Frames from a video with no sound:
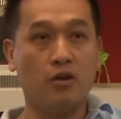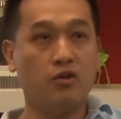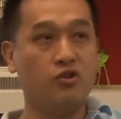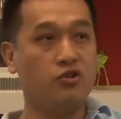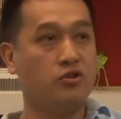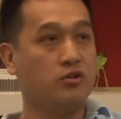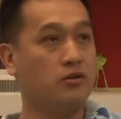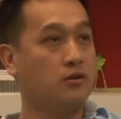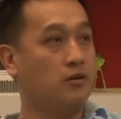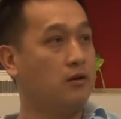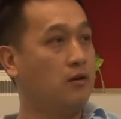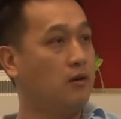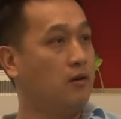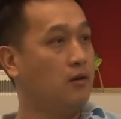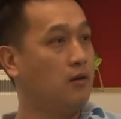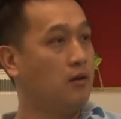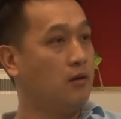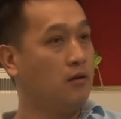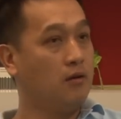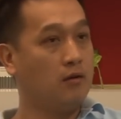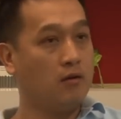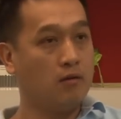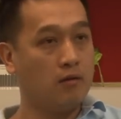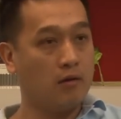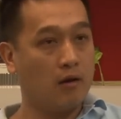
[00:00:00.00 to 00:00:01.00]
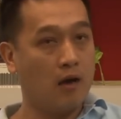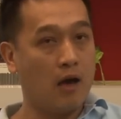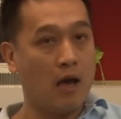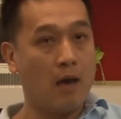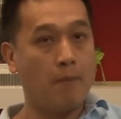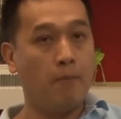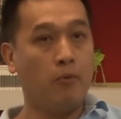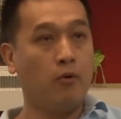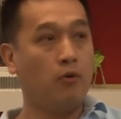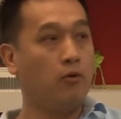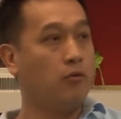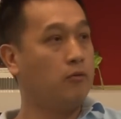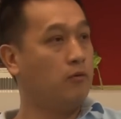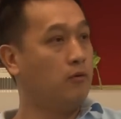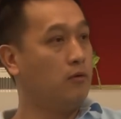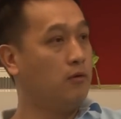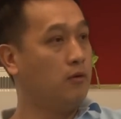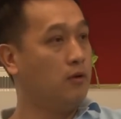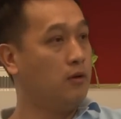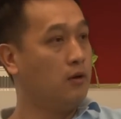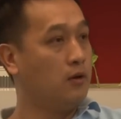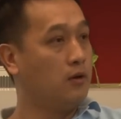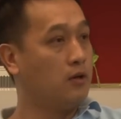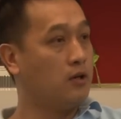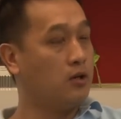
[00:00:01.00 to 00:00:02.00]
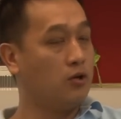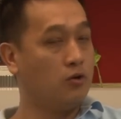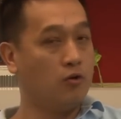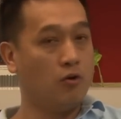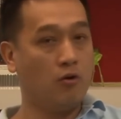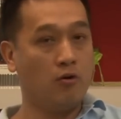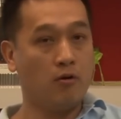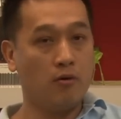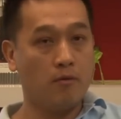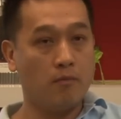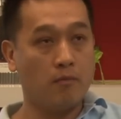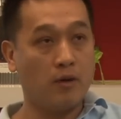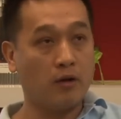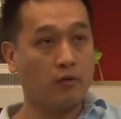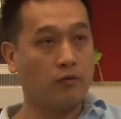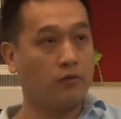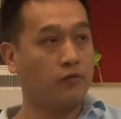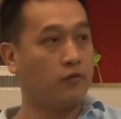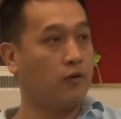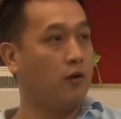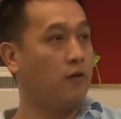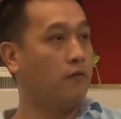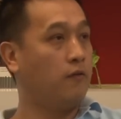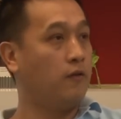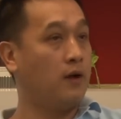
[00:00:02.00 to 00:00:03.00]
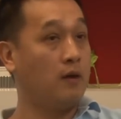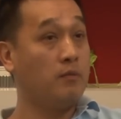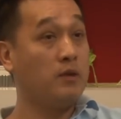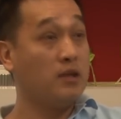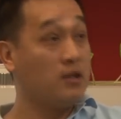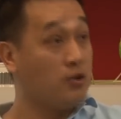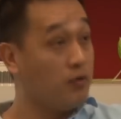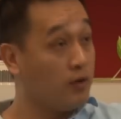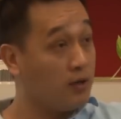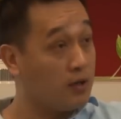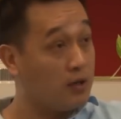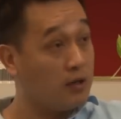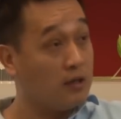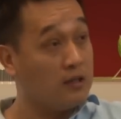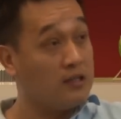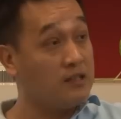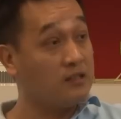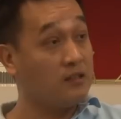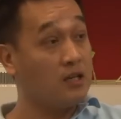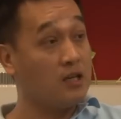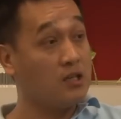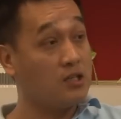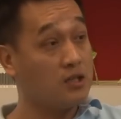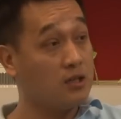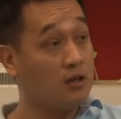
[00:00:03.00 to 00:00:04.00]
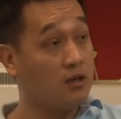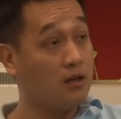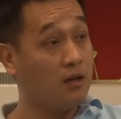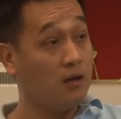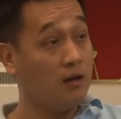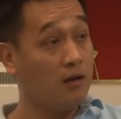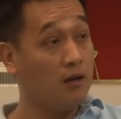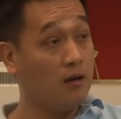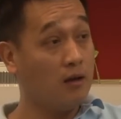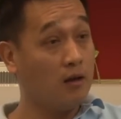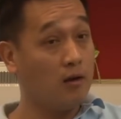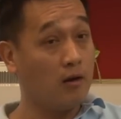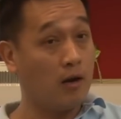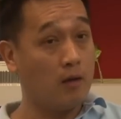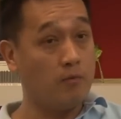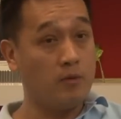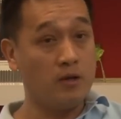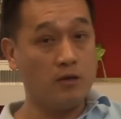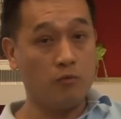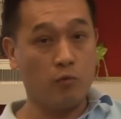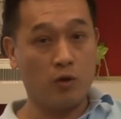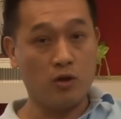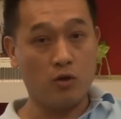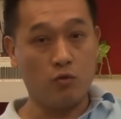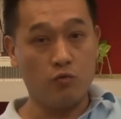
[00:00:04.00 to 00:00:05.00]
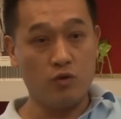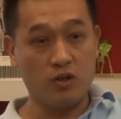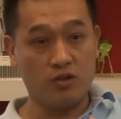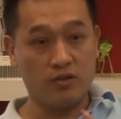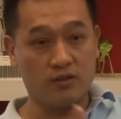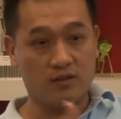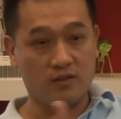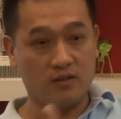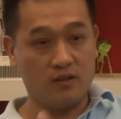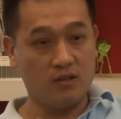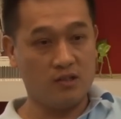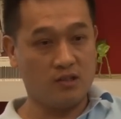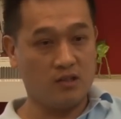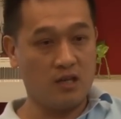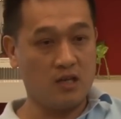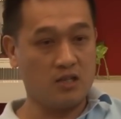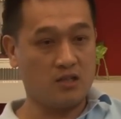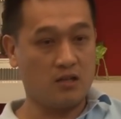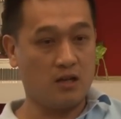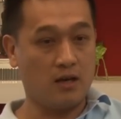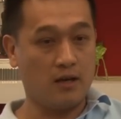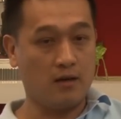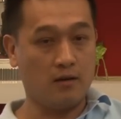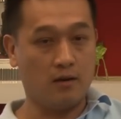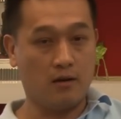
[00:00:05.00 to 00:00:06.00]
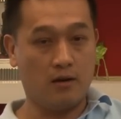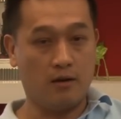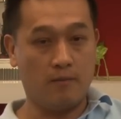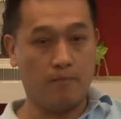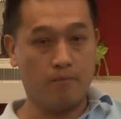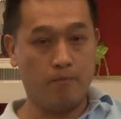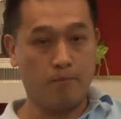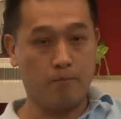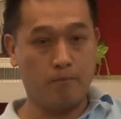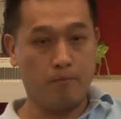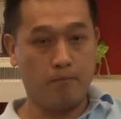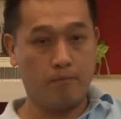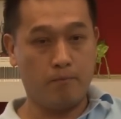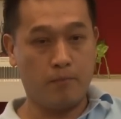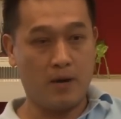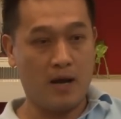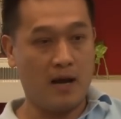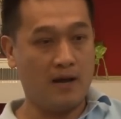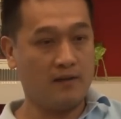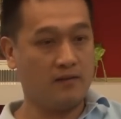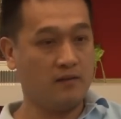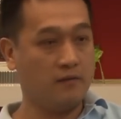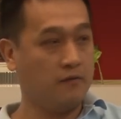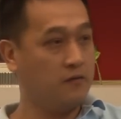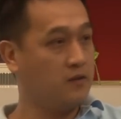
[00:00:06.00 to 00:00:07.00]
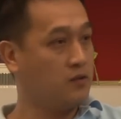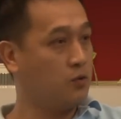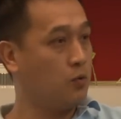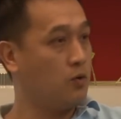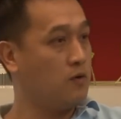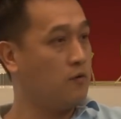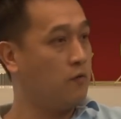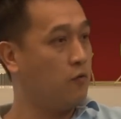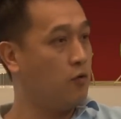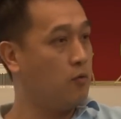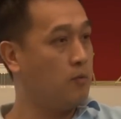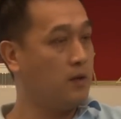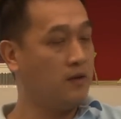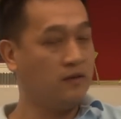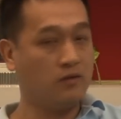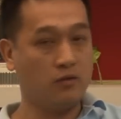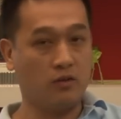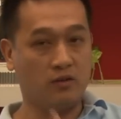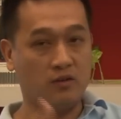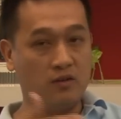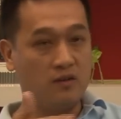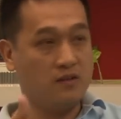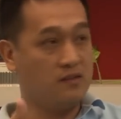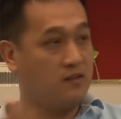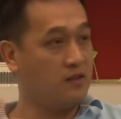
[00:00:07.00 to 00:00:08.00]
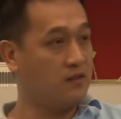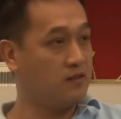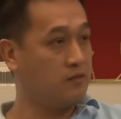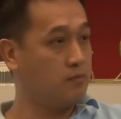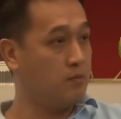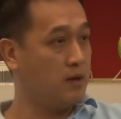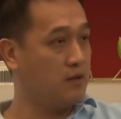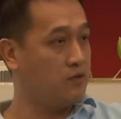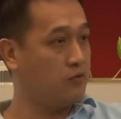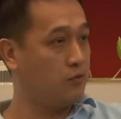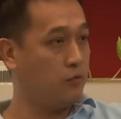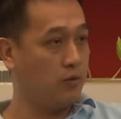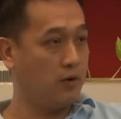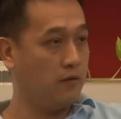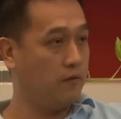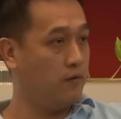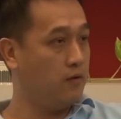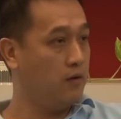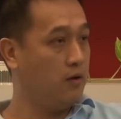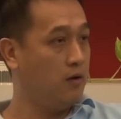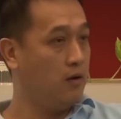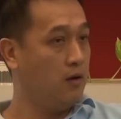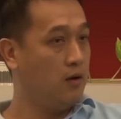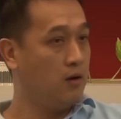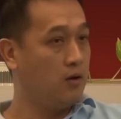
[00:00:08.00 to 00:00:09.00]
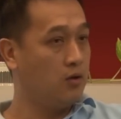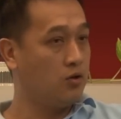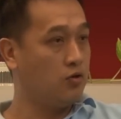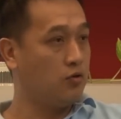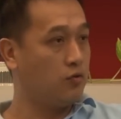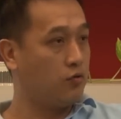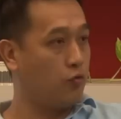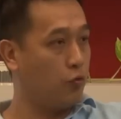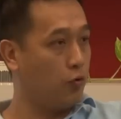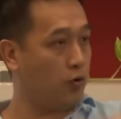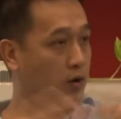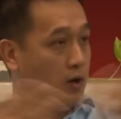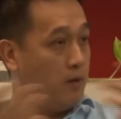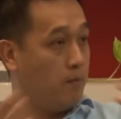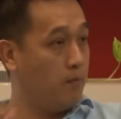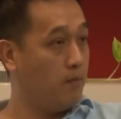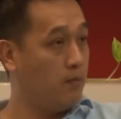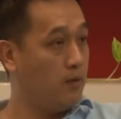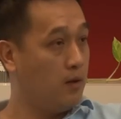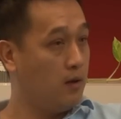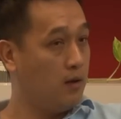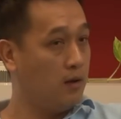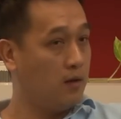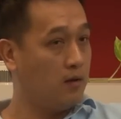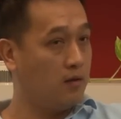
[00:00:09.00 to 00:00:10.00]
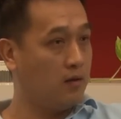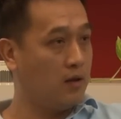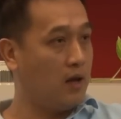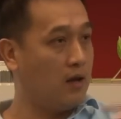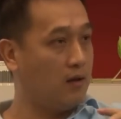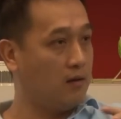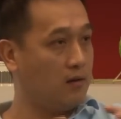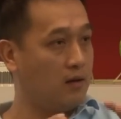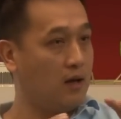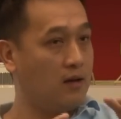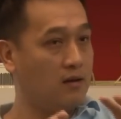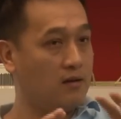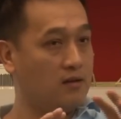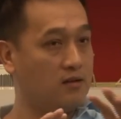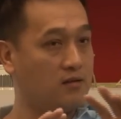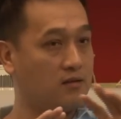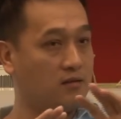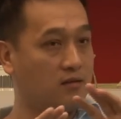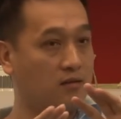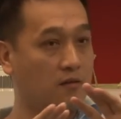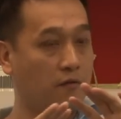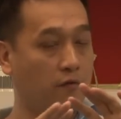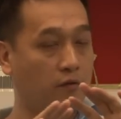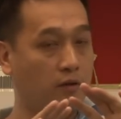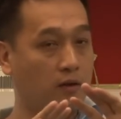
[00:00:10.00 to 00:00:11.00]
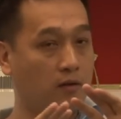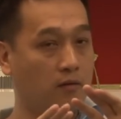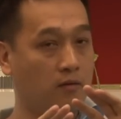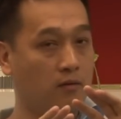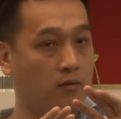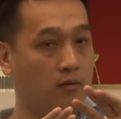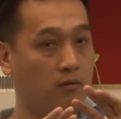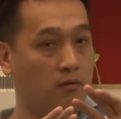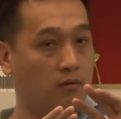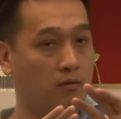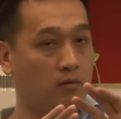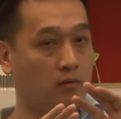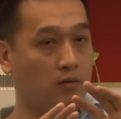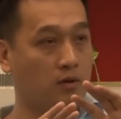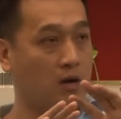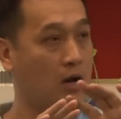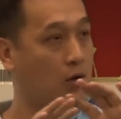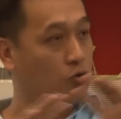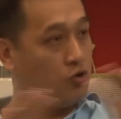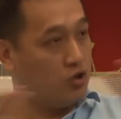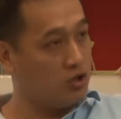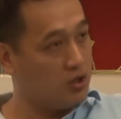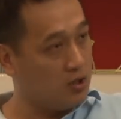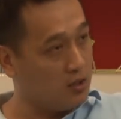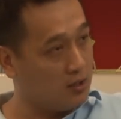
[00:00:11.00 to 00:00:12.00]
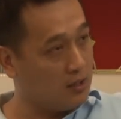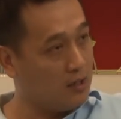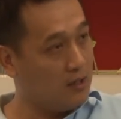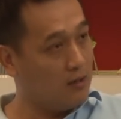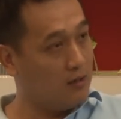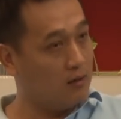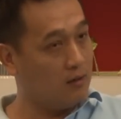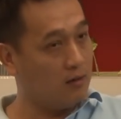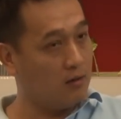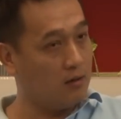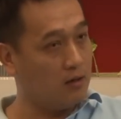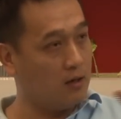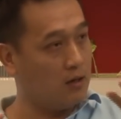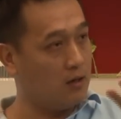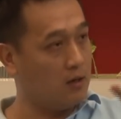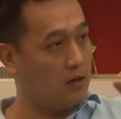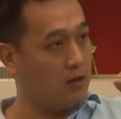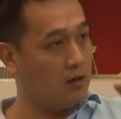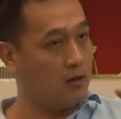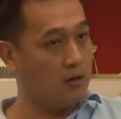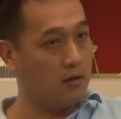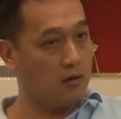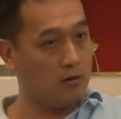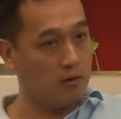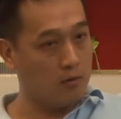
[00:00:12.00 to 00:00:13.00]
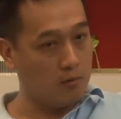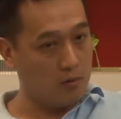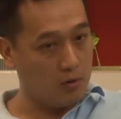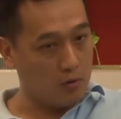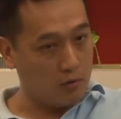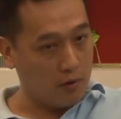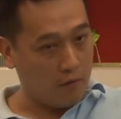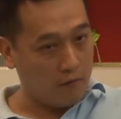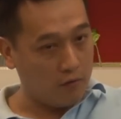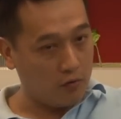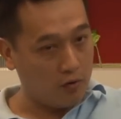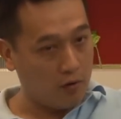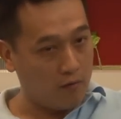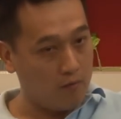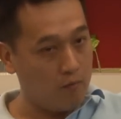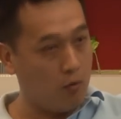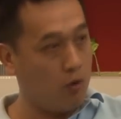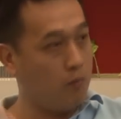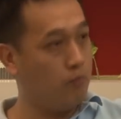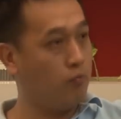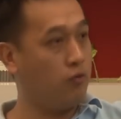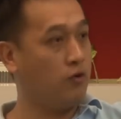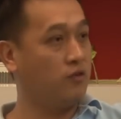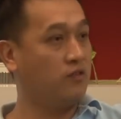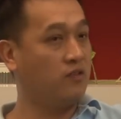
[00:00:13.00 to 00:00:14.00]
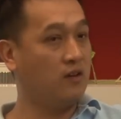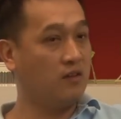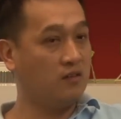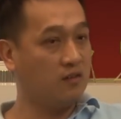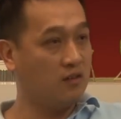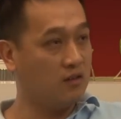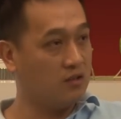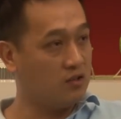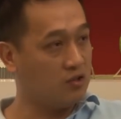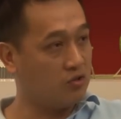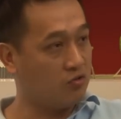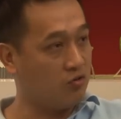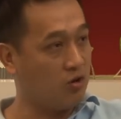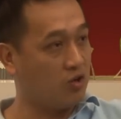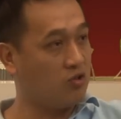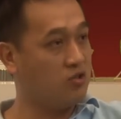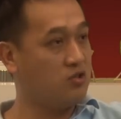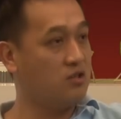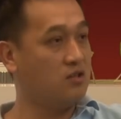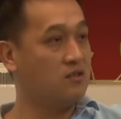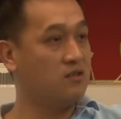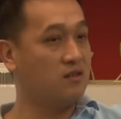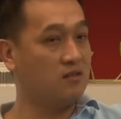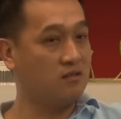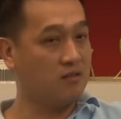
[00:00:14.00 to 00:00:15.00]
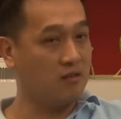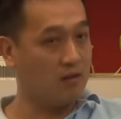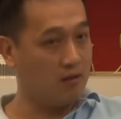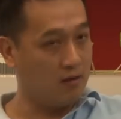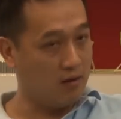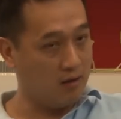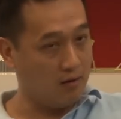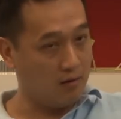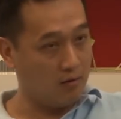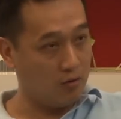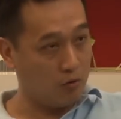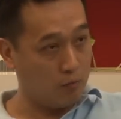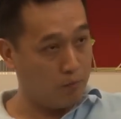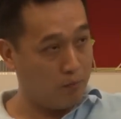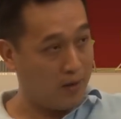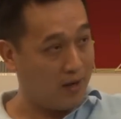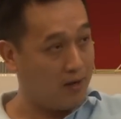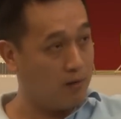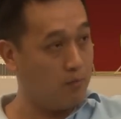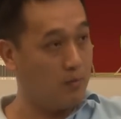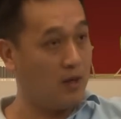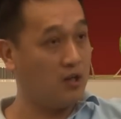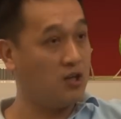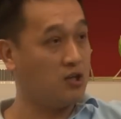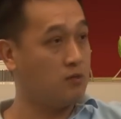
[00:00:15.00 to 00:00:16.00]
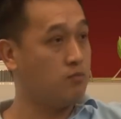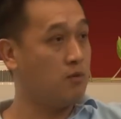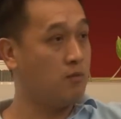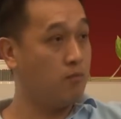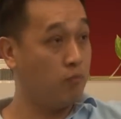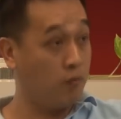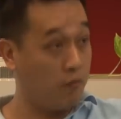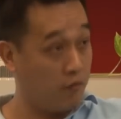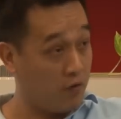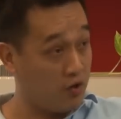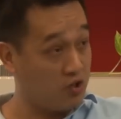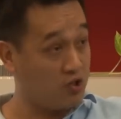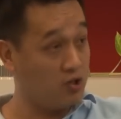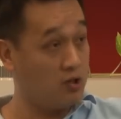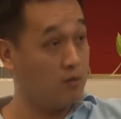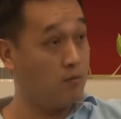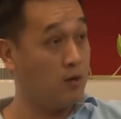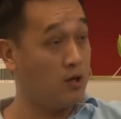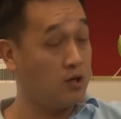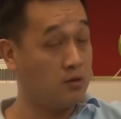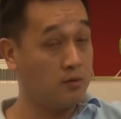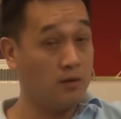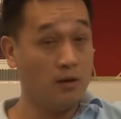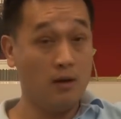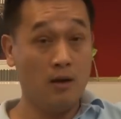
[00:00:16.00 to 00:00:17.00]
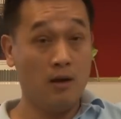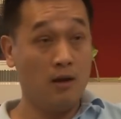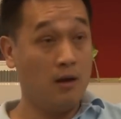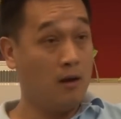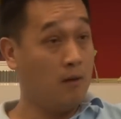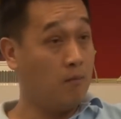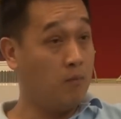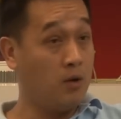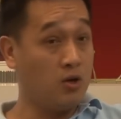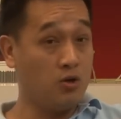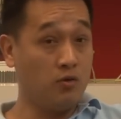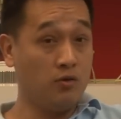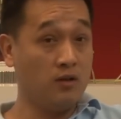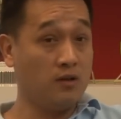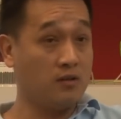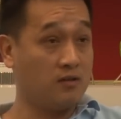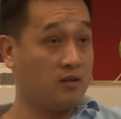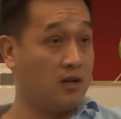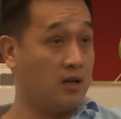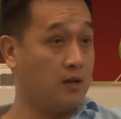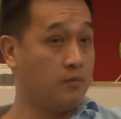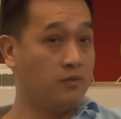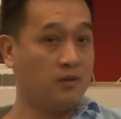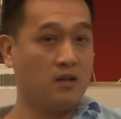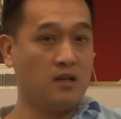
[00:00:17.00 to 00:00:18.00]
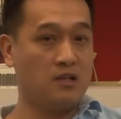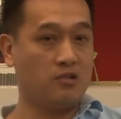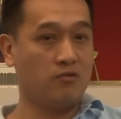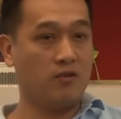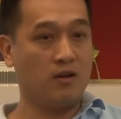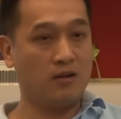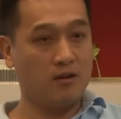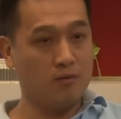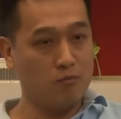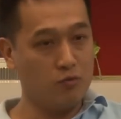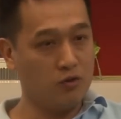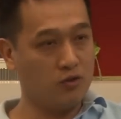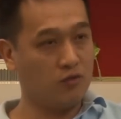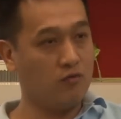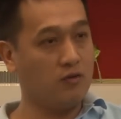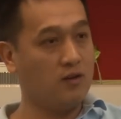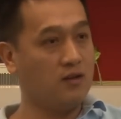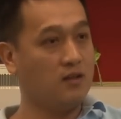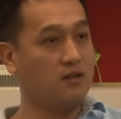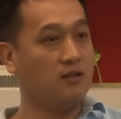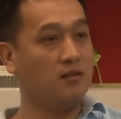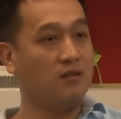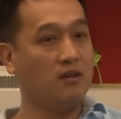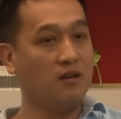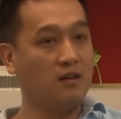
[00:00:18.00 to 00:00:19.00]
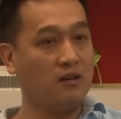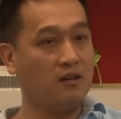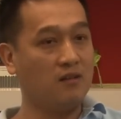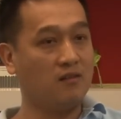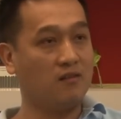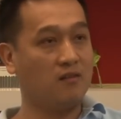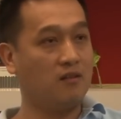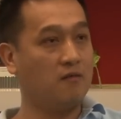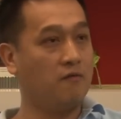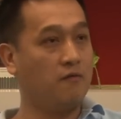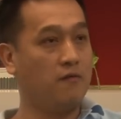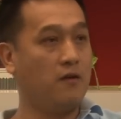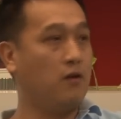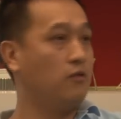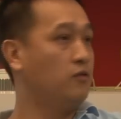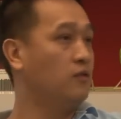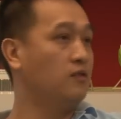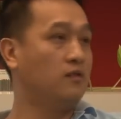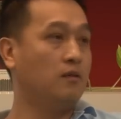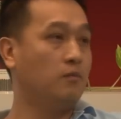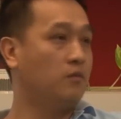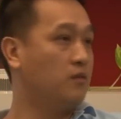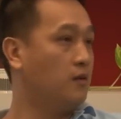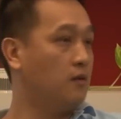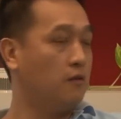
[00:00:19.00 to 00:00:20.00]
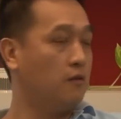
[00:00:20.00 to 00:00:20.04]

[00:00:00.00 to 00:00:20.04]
Azure, Apple, you know, Microsoft. I mean, you're in the early stage. I mean, when you reach a certain stage, like past the first 24 months or 36 months or whatever, you've grown up. That is a different culture again. You have to have more processes, structures, and better management, professional management. But you're in the startup stage, right? The most critical thing is the founders